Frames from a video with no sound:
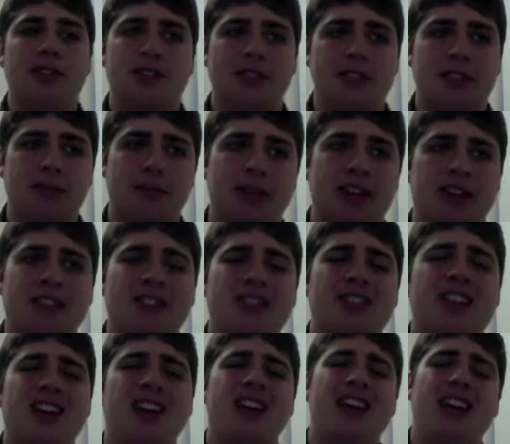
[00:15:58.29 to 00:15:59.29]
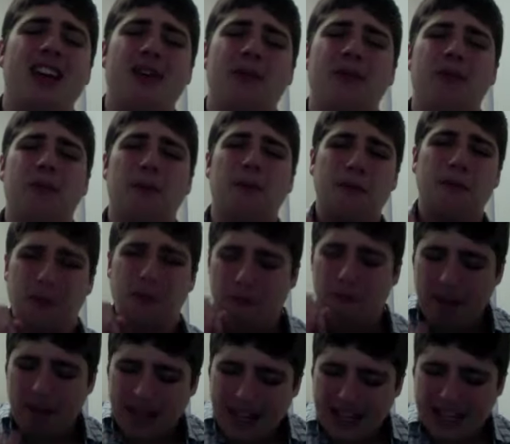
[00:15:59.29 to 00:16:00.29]
take him seriously because
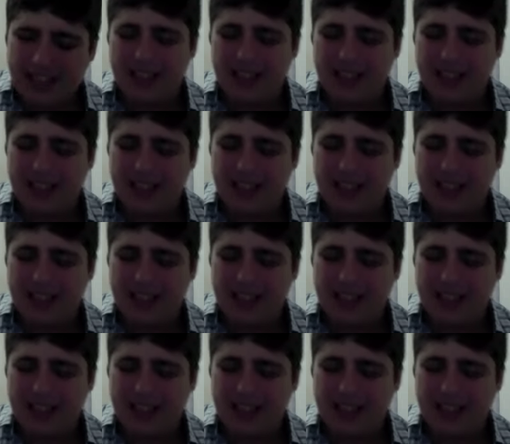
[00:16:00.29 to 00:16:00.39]
it was